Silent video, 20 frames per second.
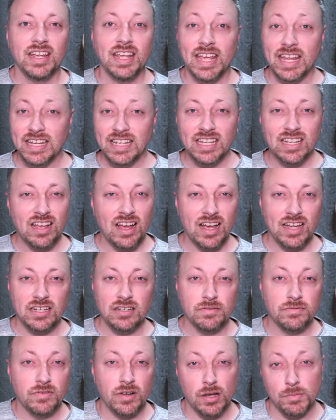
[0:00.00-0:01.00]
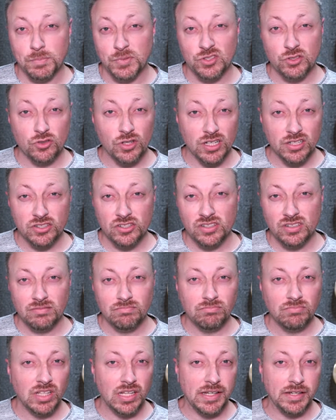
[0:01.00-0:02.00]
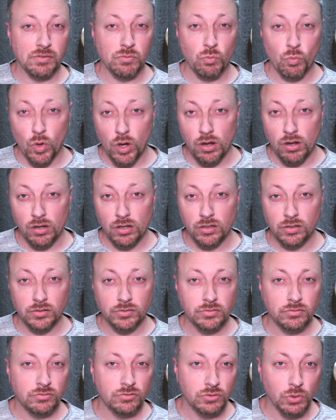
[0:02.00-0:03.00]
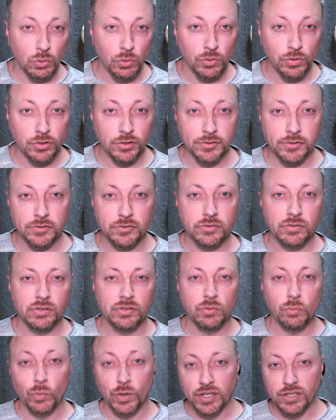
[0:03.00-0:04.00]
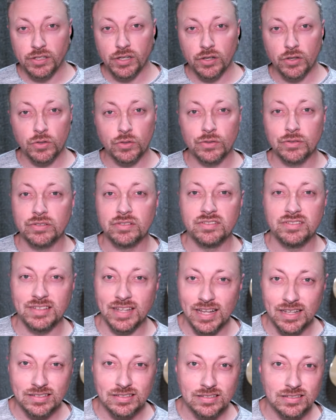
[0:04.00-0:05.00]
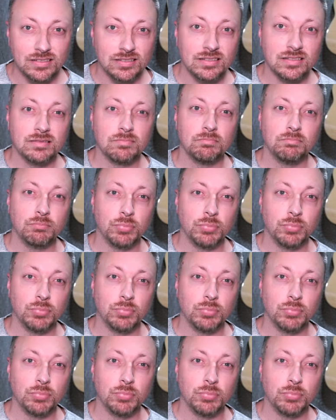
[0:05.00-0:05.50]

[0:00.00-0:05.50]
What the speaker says: Any kind of obstruction like walls, doors, windows, desks,